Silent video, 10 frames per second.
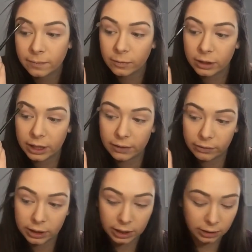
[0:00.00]
for an
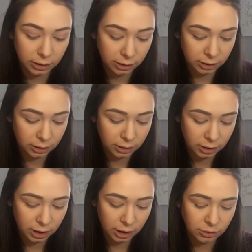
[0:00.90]
everyday look.
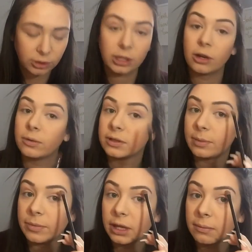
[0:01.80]
I usually go with
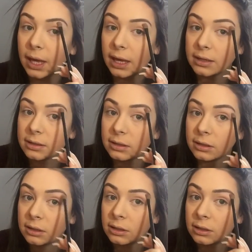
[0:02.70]
something matte.